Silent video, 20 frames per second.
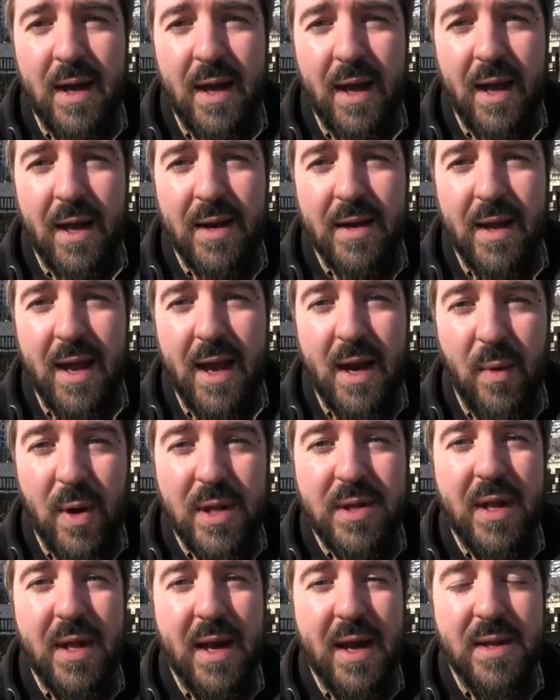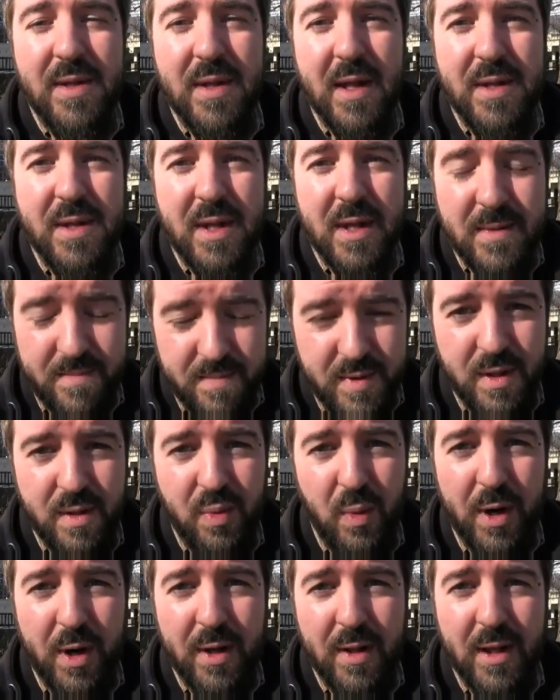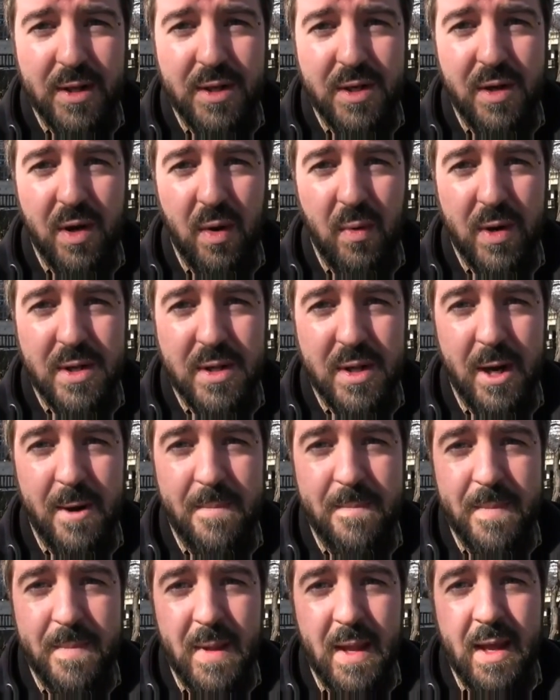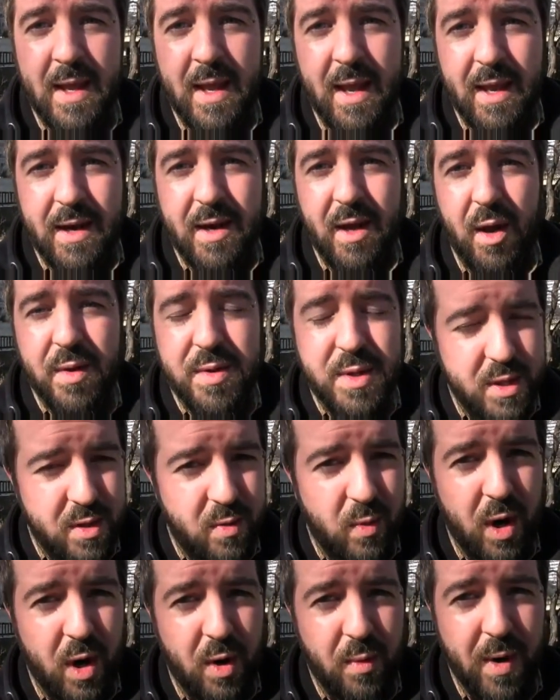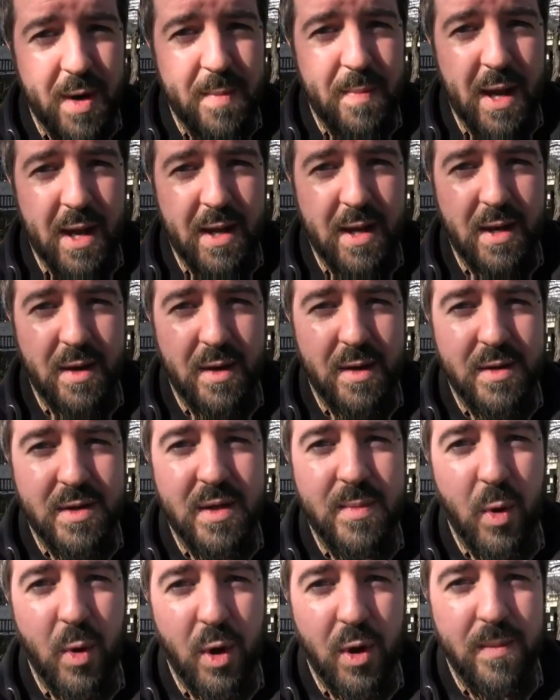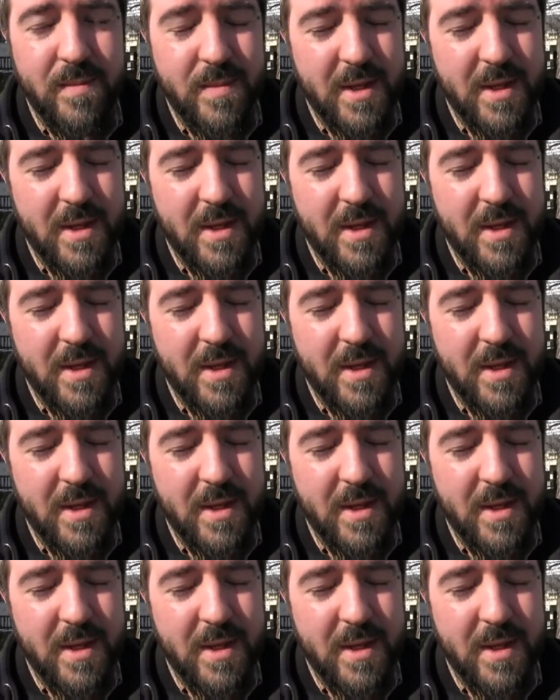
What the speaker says: And anyways, guys, that's it. Just wanted to let you know what's up, and I'll see you all right back here tomorrow.